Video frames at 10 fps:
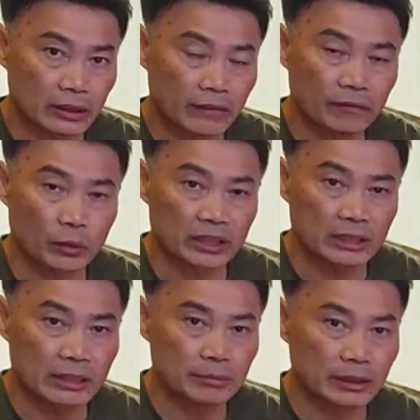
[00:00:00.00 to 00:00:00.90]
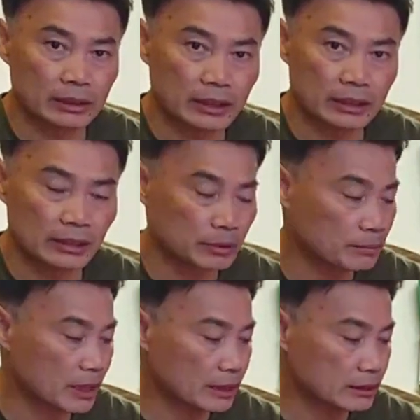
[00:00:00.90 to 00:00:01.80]
a fourth number. A number
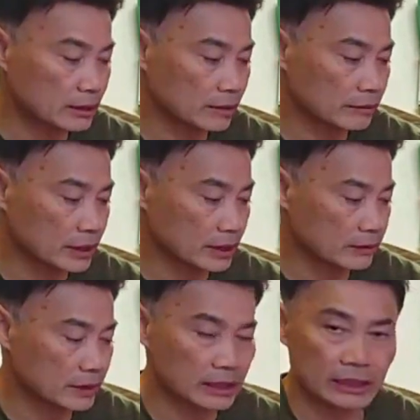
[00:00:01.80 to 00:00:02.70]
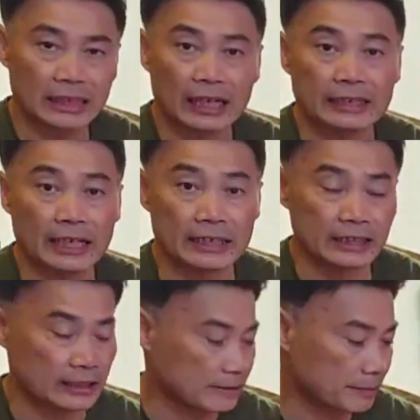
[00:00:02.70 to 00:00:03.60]
by itself is uh, nine
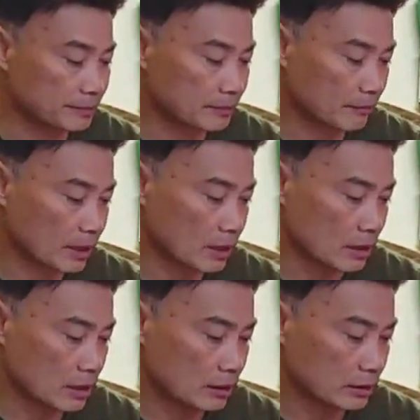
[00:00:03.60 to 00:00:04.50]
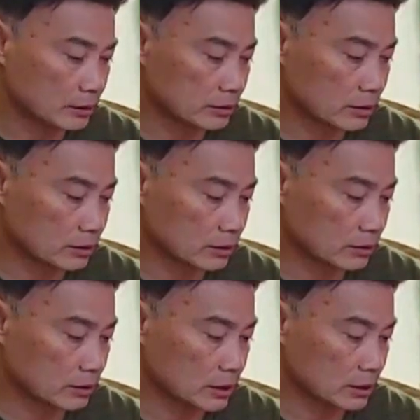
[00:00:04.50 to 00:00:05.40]
ninety-nine.
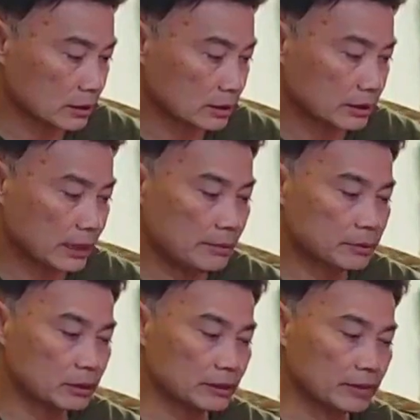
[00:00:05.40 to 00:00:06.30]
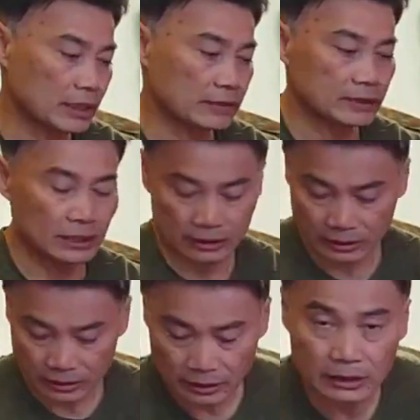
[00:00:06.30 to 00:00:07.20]
So uh, came really fast.
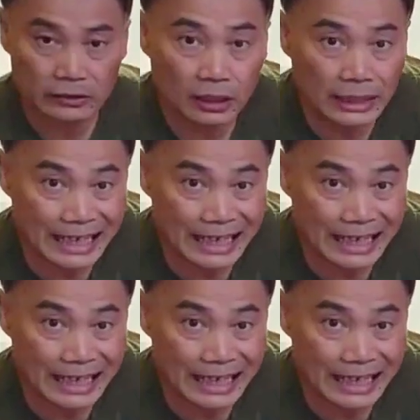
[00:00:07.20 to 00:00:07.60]
It's on